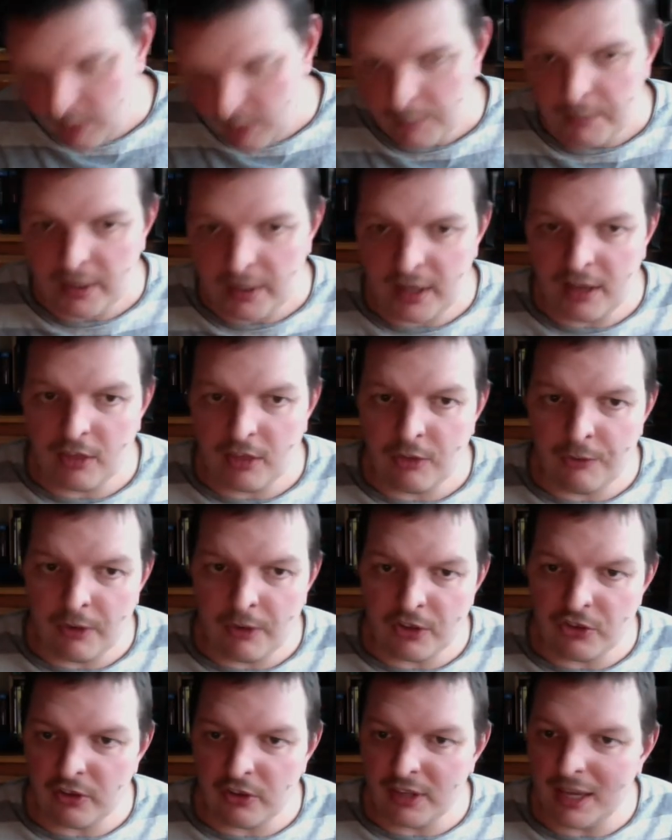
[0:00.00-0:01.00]
but it is
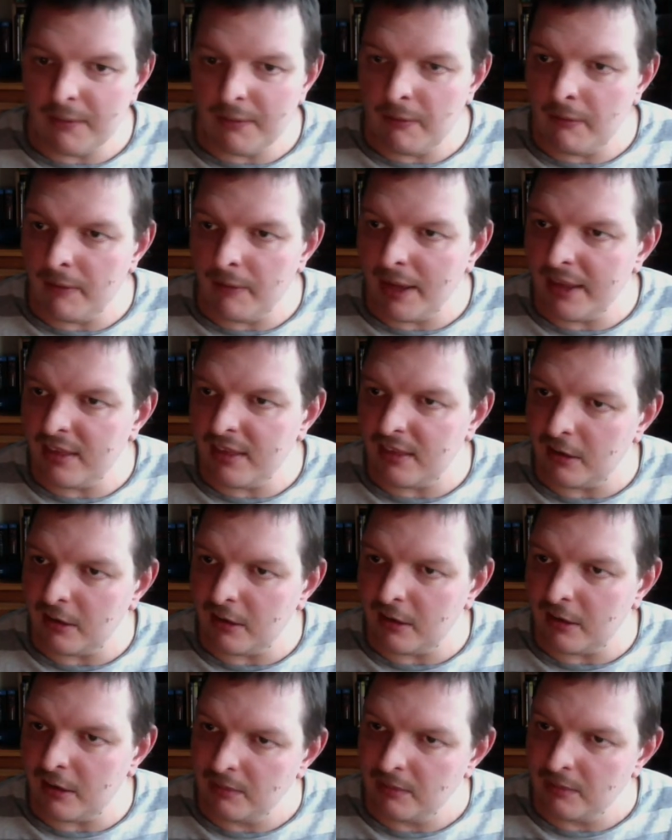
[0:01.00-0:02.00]
retro gaming related.
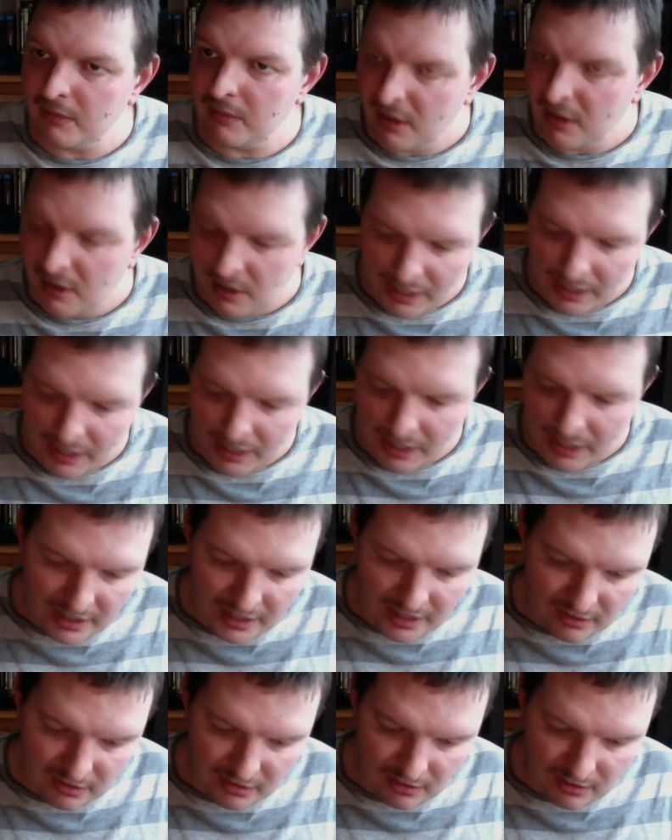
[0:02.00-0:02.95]
And